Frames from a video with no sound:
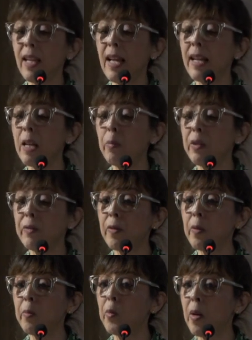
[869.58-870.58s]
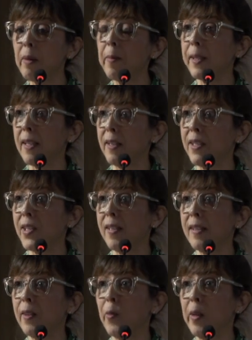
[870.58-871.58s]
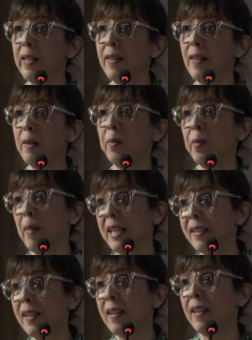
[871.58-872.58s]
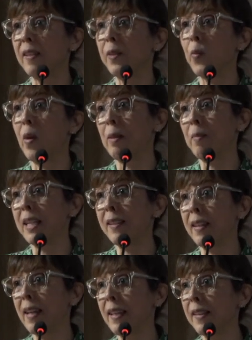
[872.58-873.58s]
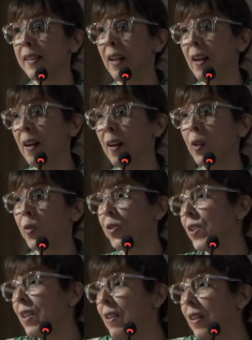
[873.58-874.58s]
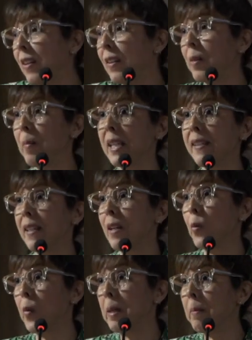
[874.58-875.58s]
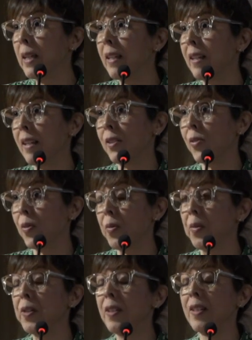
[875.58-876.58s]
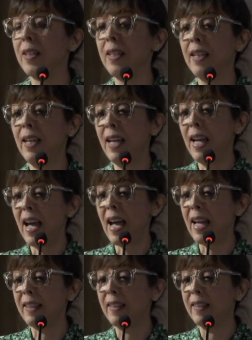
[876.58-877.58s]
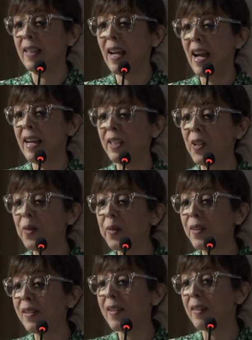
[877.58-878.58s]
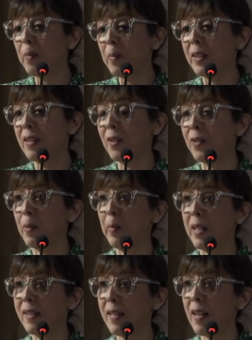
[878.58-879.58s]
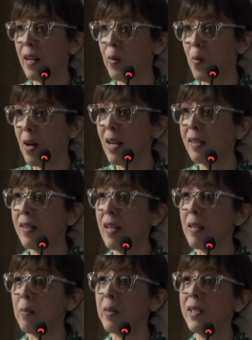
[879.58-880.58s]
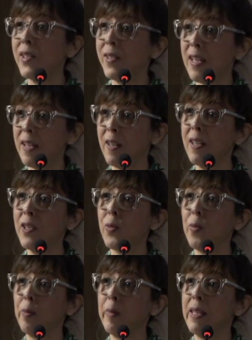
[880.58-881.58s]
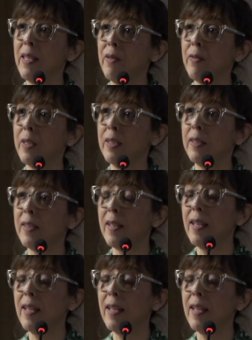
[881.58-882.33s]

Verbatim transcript: And I performed web searches with the terms Mexicans, why Mexicans are considered, Mexican women, and so on. And I noticed that depending on the place that I was, the image search would be different.